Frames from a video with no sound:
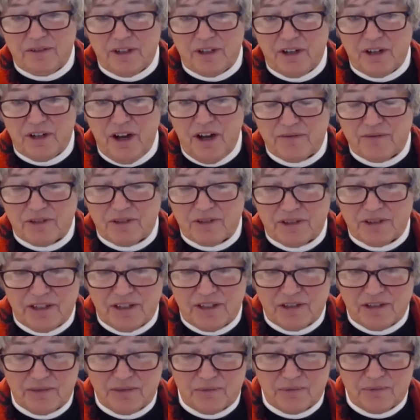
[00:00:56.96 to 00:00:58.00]
for a
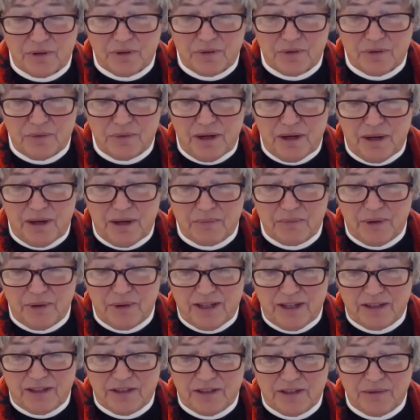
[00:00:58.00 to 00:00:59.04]
conversation with
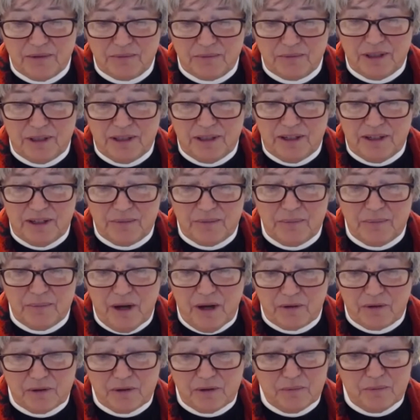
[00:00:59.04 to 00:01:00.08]
Brandon and me
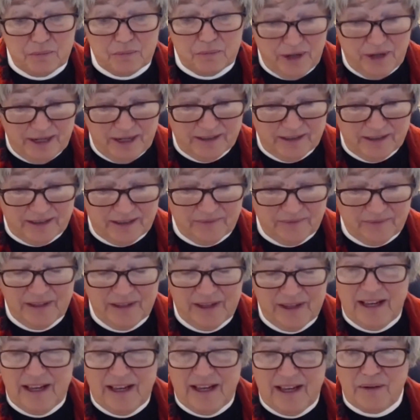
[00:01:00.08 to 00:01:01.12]
about branding.
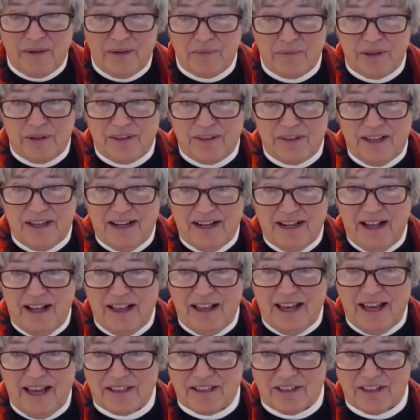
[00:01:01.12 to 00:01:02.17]
And with that,
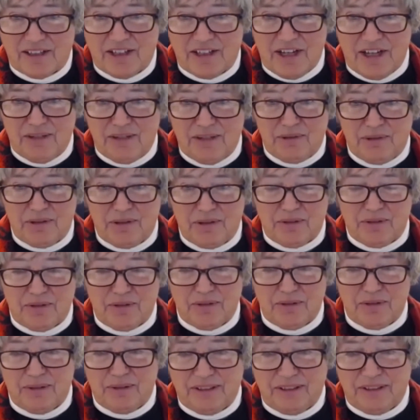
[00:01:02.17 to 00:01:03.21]
I'll ask James
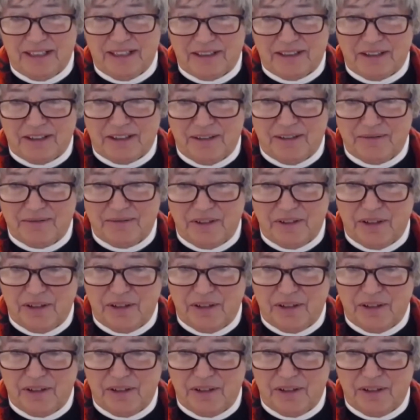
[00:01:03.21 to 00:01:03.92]
to let the